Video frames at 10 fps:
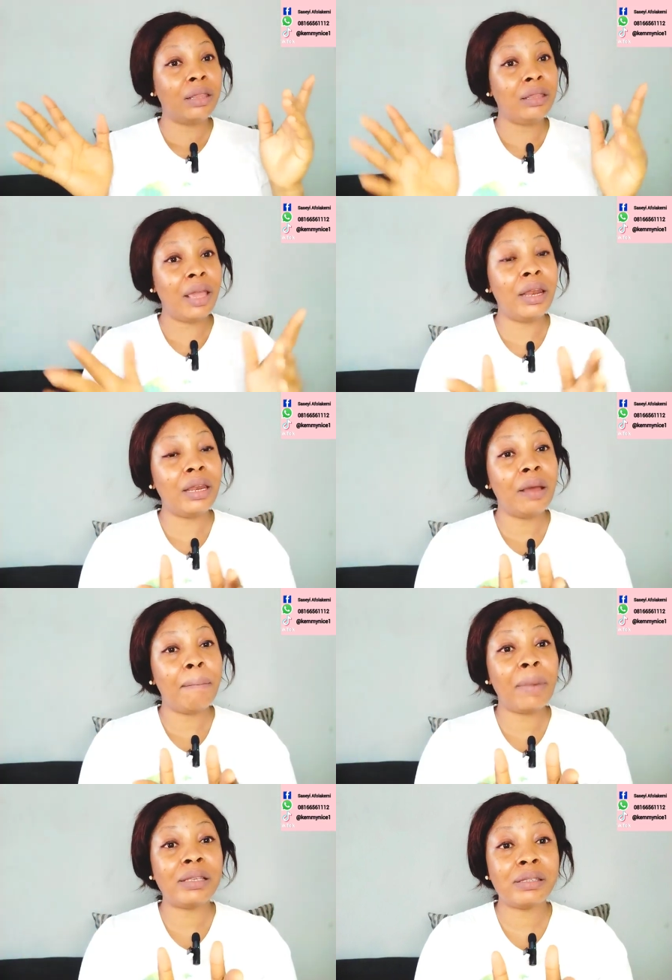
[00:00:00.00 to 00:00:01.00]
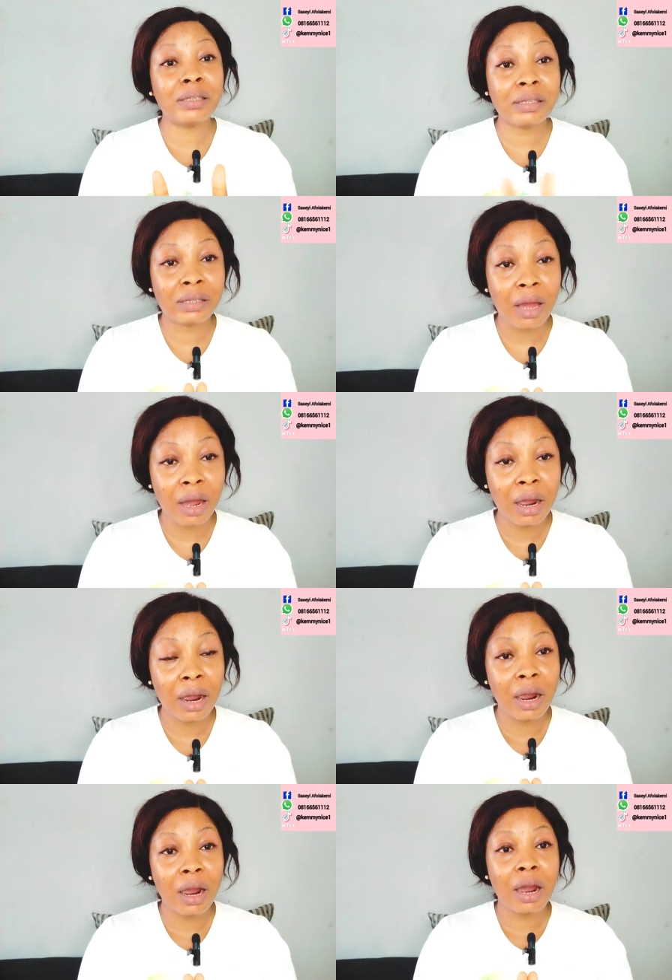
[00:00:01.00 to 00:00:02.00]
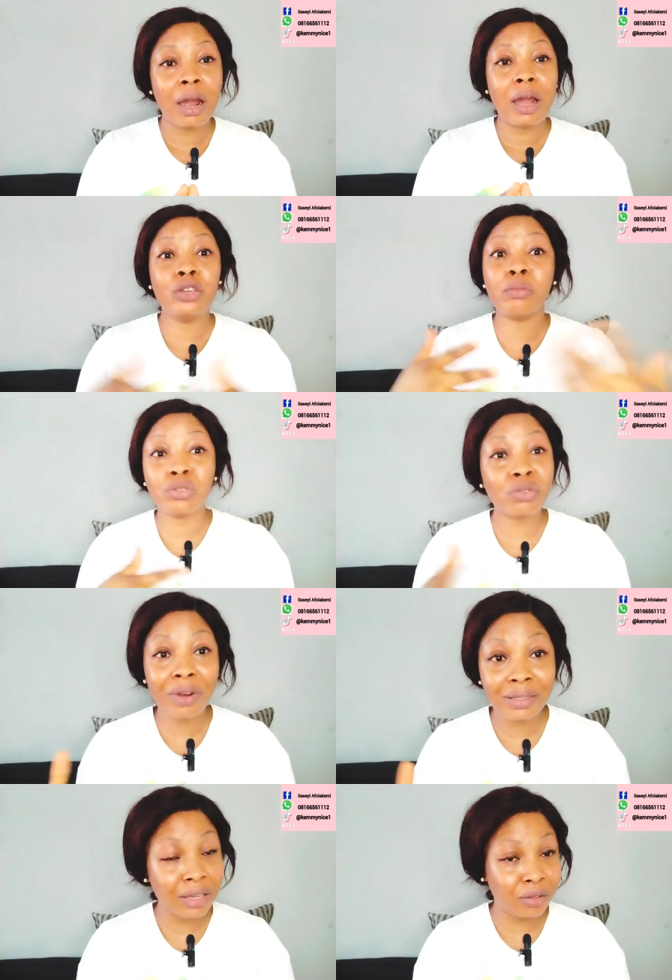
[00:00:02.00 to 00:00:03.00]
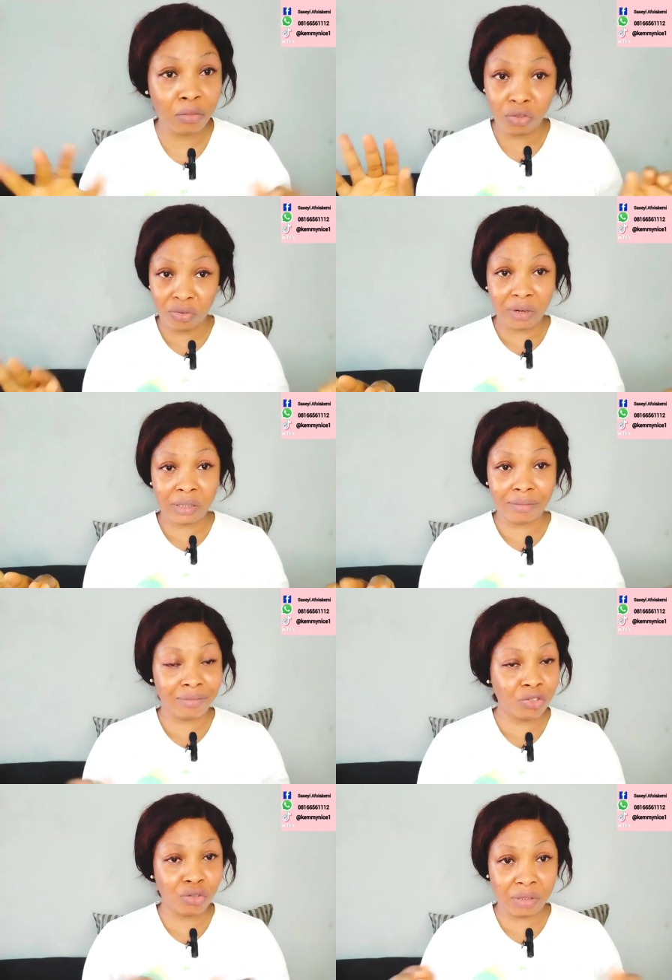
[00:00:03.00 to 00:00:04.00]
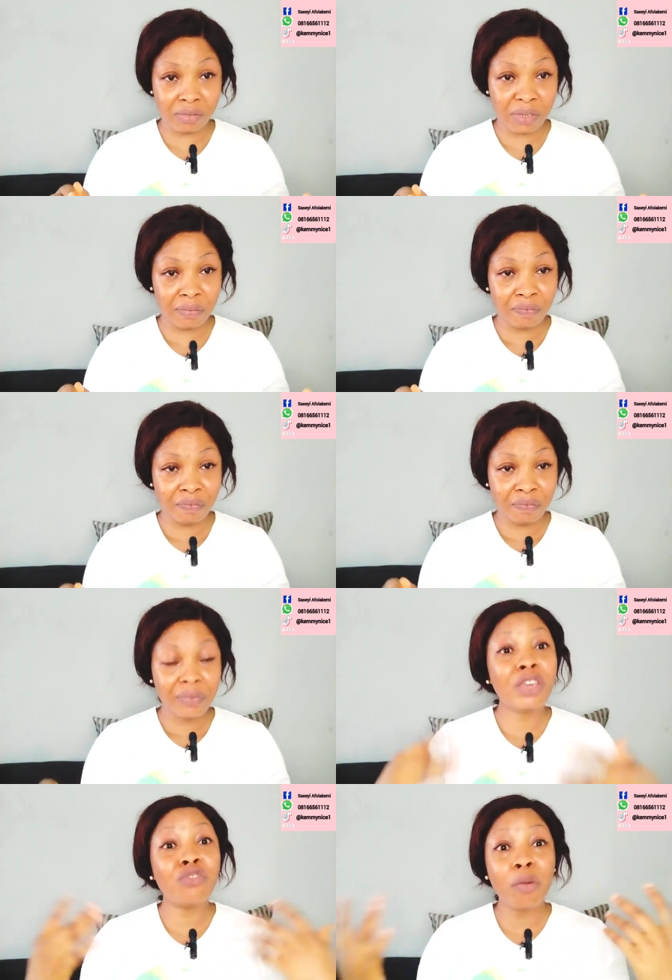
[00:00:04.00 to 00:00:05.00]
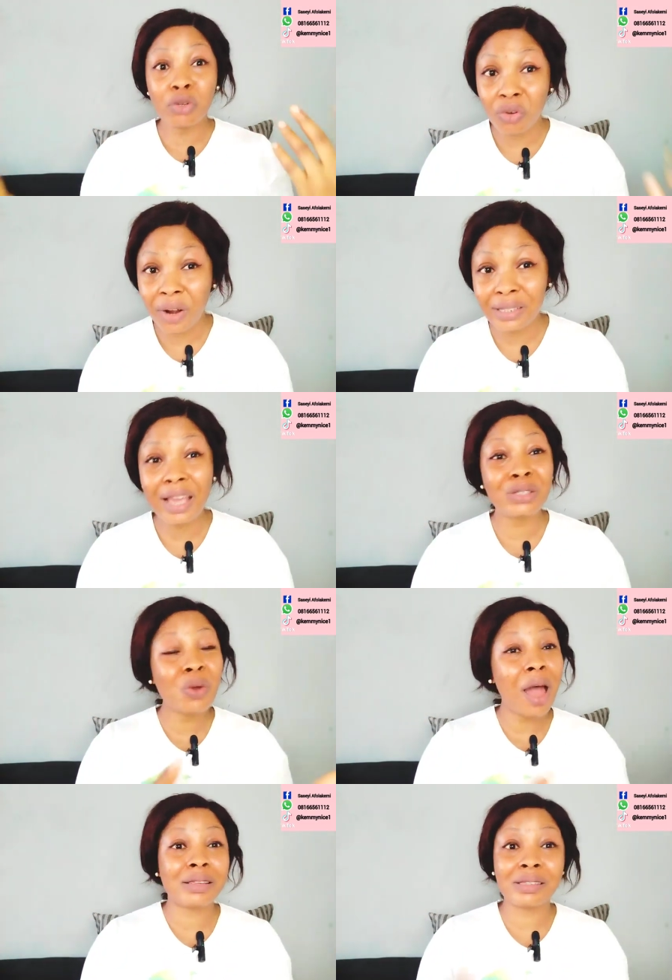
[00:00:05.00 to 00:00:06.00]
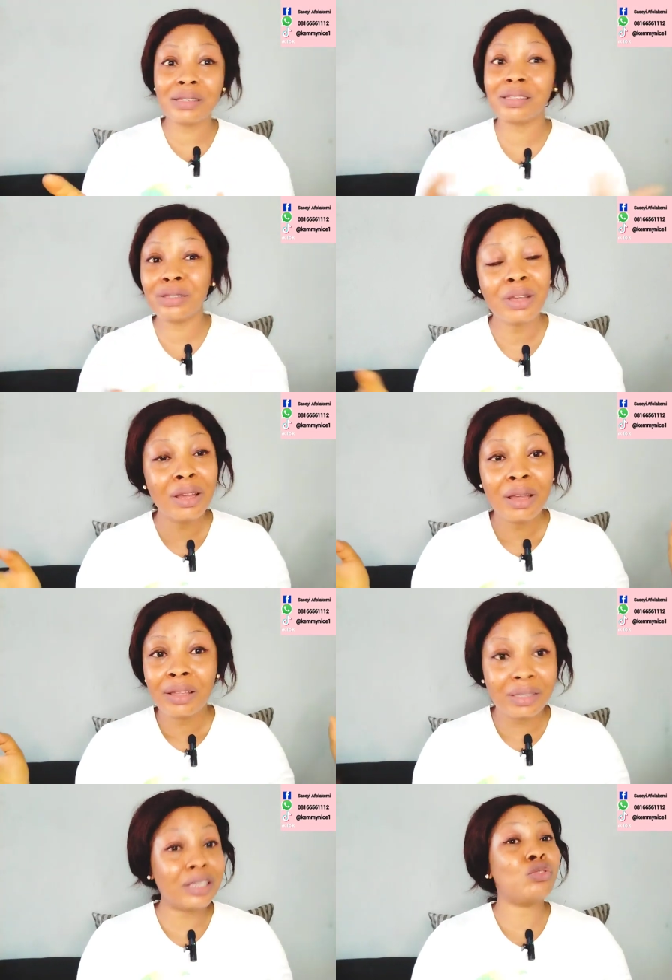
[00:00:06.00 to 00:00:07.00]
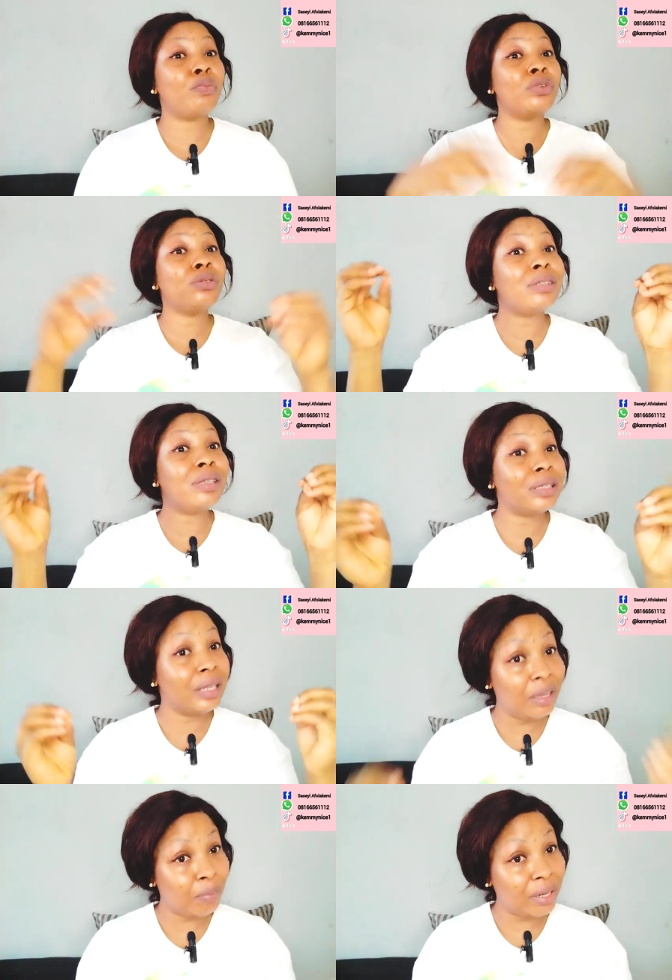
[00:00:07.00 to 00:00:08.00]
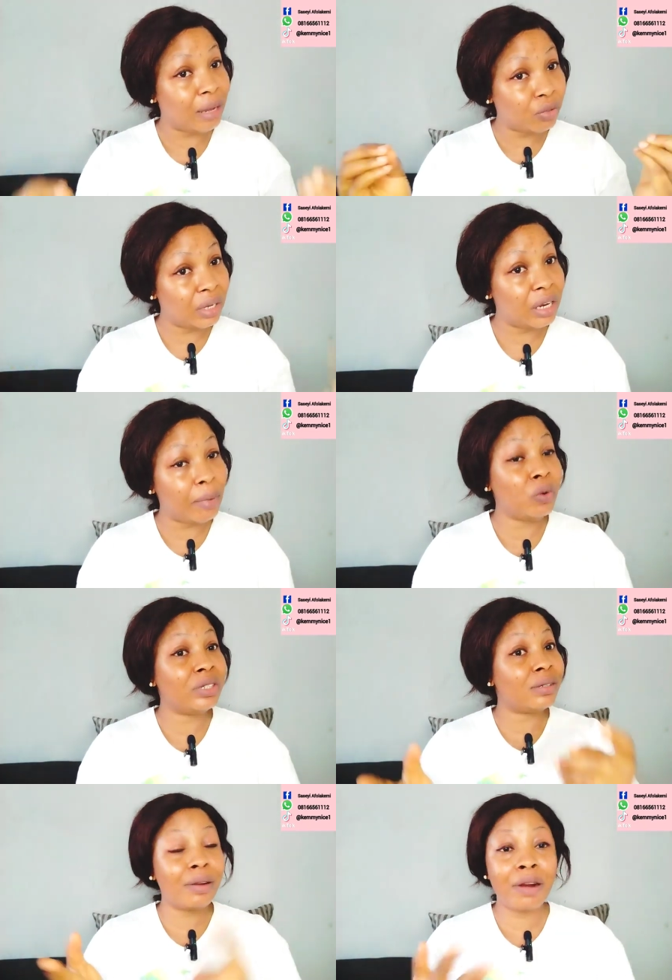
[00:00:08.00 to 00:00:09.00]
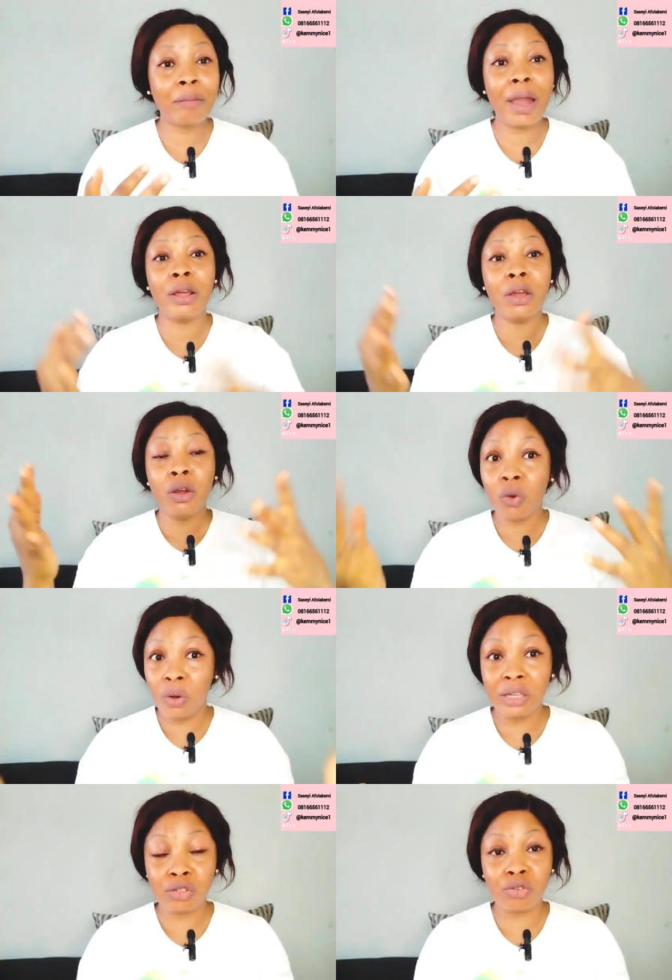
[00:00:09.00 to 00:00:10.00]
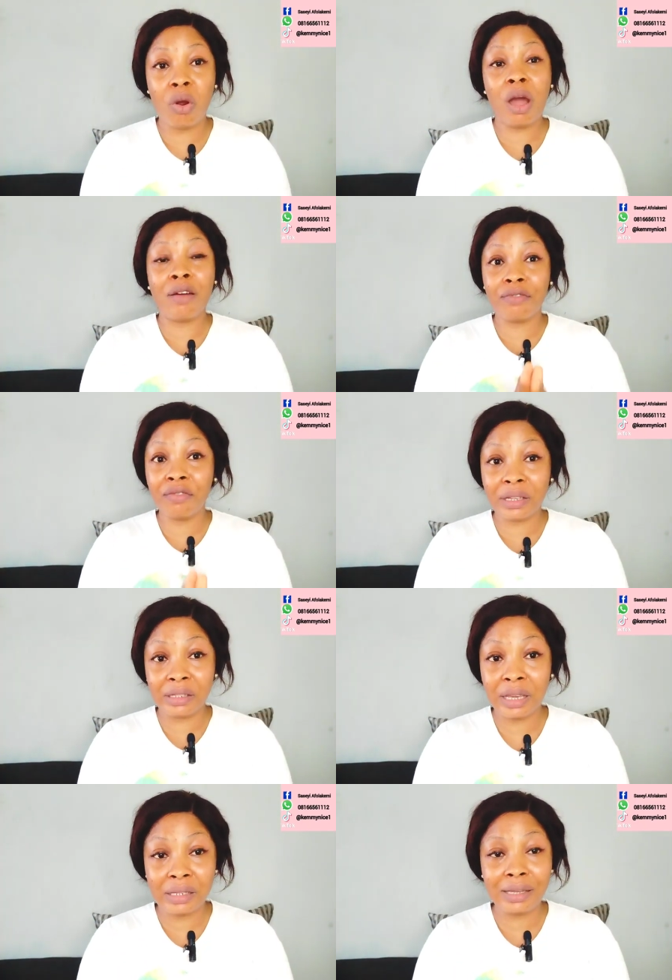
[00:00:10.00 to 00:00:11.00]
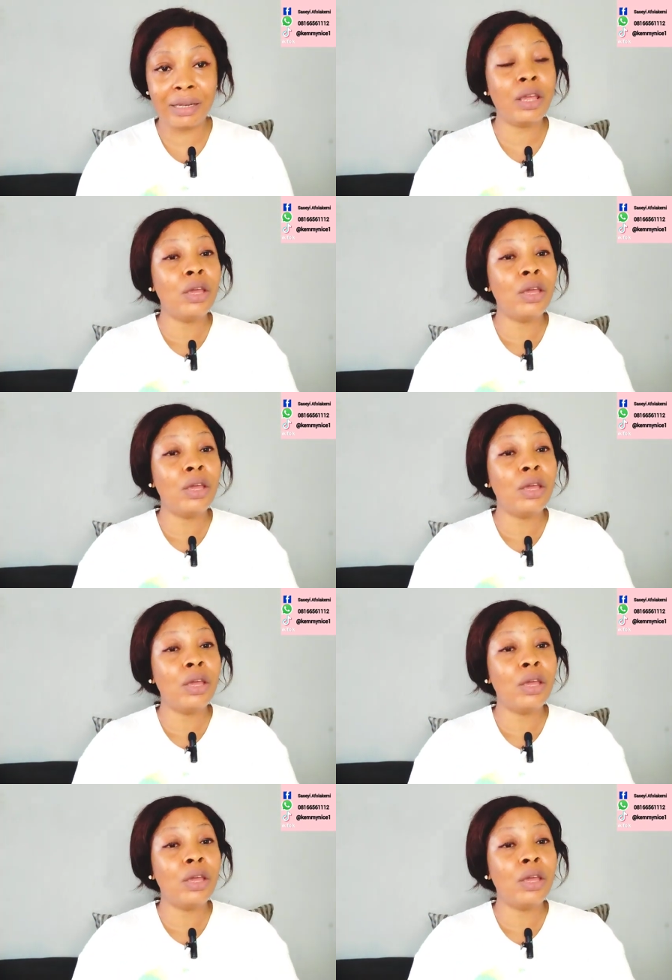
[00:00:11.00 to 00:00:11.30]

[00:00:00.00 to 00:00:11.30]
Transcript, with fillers: then my sister, your moisturizer is not moisturizing. Trust me. If your moisturizer is not assisting the skin to produce this lipid I'm talking about, which is ceramide, cholesterol, and free fatty acid,